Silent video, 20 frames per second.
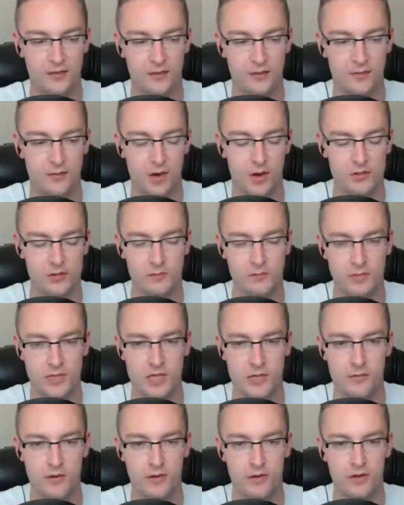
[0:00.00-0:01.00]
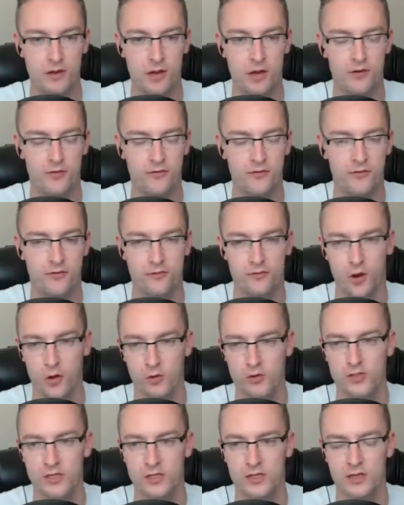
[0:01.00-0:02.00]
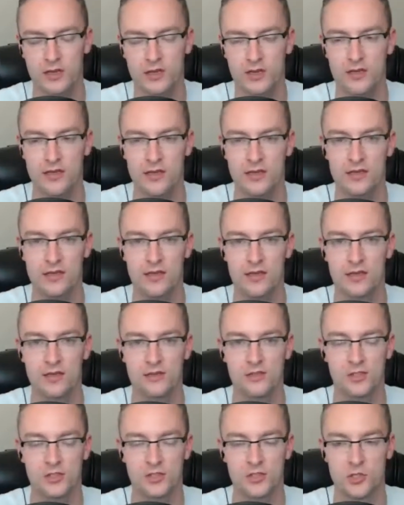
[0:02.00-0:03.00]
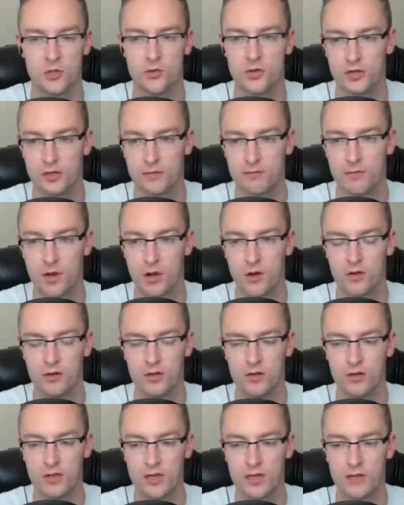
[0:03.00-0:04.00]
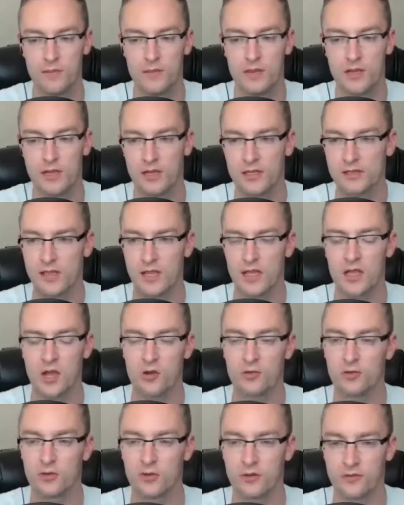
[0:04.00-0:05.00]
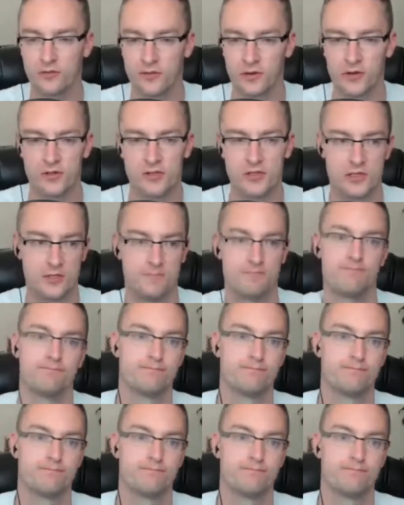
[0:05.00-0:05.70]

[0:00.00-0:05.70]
most people are frozen in student mode because they go through the first,